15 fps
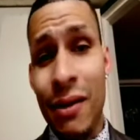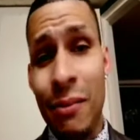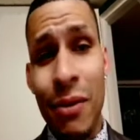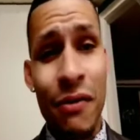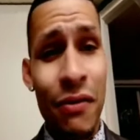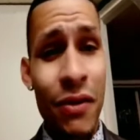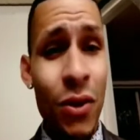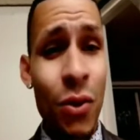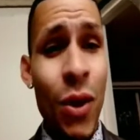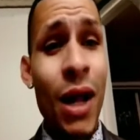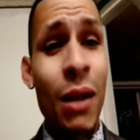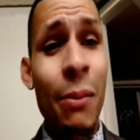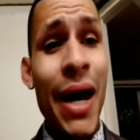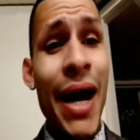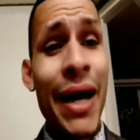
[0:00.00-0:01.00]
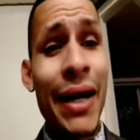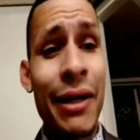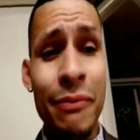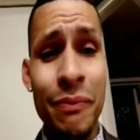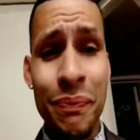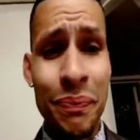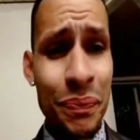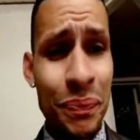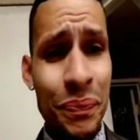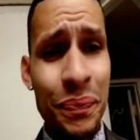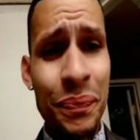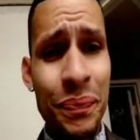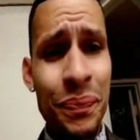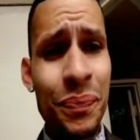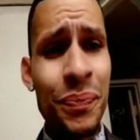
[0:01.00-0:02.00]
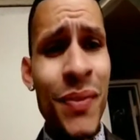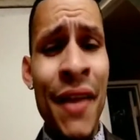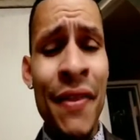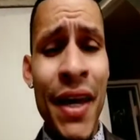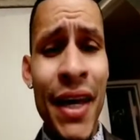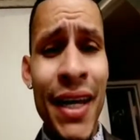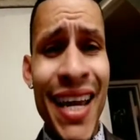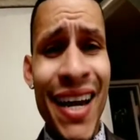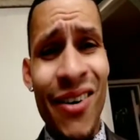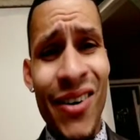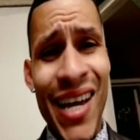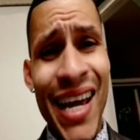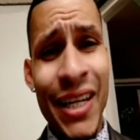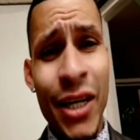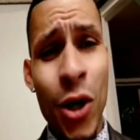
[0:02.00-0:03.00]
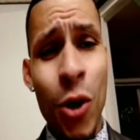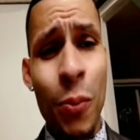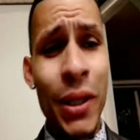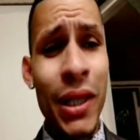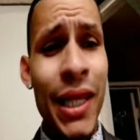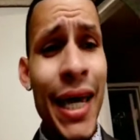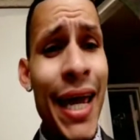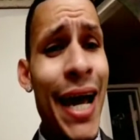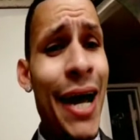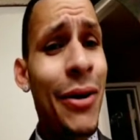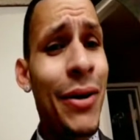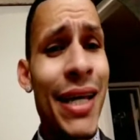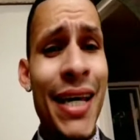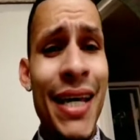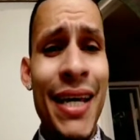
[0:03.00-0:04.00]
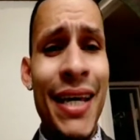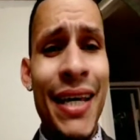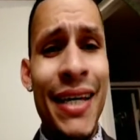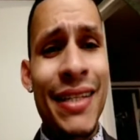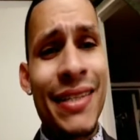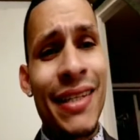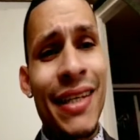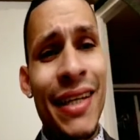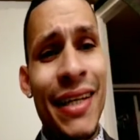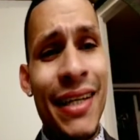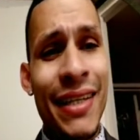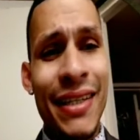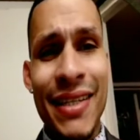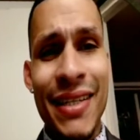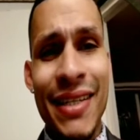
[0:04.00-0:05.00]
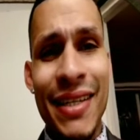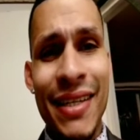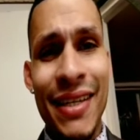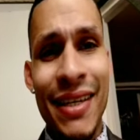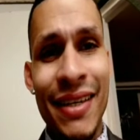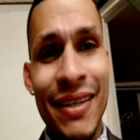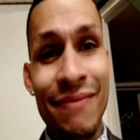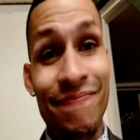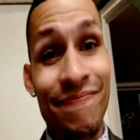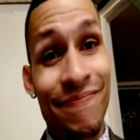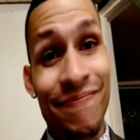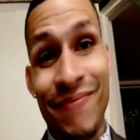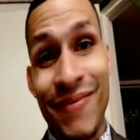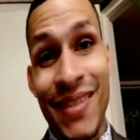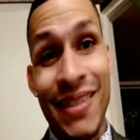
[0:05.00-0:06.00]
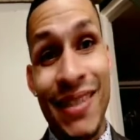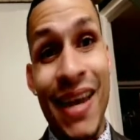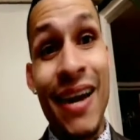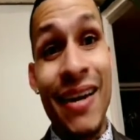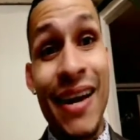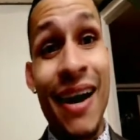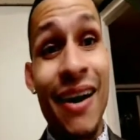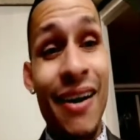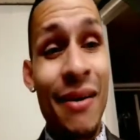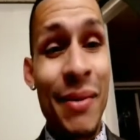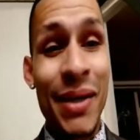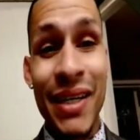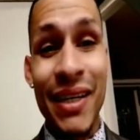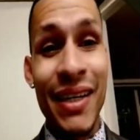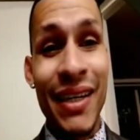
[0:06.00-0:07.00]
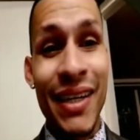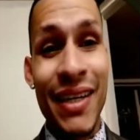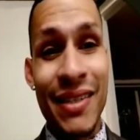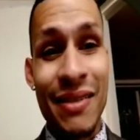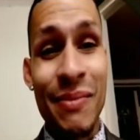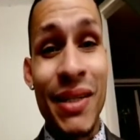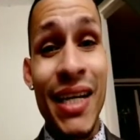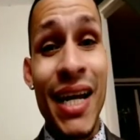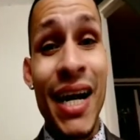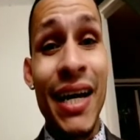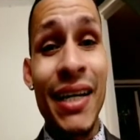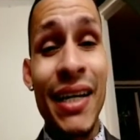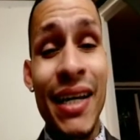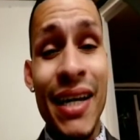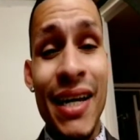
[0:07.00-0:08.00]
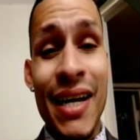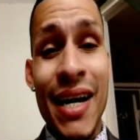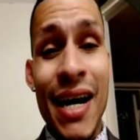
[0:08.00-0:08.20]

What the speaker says: while back, and then on any open layout, it's like sayonara. I mean, kiss them goodnight. It's